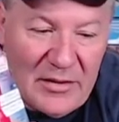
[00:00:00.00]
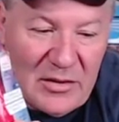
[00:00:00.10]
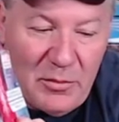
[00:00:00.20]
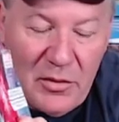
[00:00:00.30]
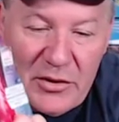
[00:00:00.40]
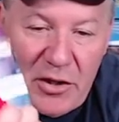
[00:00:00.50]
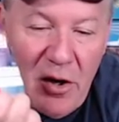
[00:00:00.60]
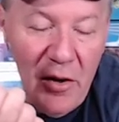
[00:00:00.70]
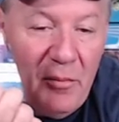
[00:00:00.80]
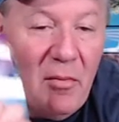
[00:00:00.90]
Sports
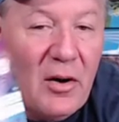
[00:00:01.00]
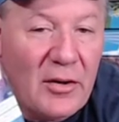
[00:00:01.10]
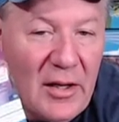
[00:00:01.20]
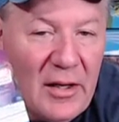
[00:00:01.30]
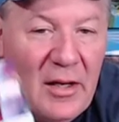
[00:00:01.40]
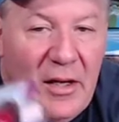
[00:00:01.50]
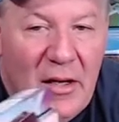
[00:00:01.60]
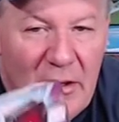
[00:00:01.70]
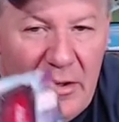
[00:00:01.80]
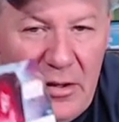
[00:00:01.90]
Card Market.
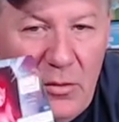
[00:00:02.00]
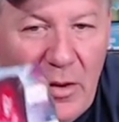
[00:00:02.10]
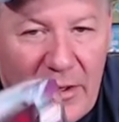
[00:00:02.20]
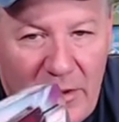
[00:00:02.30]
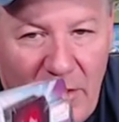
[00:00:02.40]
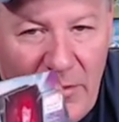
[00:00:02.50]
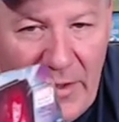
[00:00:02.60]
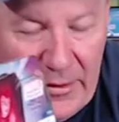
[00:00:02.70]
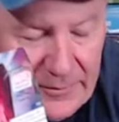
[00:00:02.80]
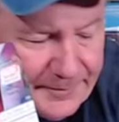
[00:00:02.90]
You want to go
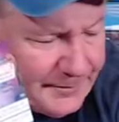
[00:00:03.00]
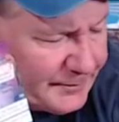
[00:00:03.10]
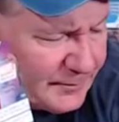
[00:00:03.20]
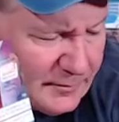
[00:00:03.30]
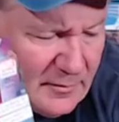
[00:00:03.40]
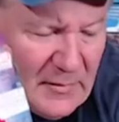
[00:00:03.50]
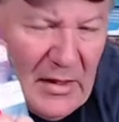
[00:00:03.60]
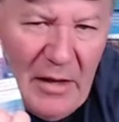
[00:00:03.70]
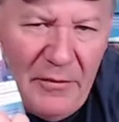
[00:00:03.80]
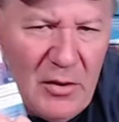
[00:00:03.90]
there
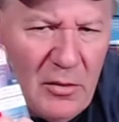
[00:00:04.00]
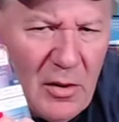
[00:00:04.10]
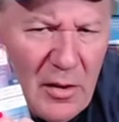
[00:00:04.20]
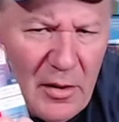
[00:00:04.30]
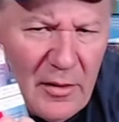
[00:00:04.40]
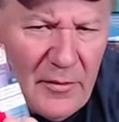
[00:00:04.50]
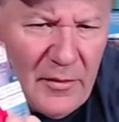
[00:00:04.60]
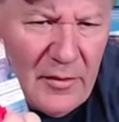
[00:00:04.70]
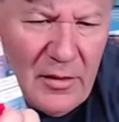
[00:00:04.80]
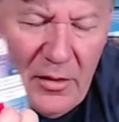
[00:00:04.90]
if you are,
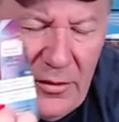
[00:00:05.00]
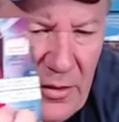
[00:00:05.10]
you,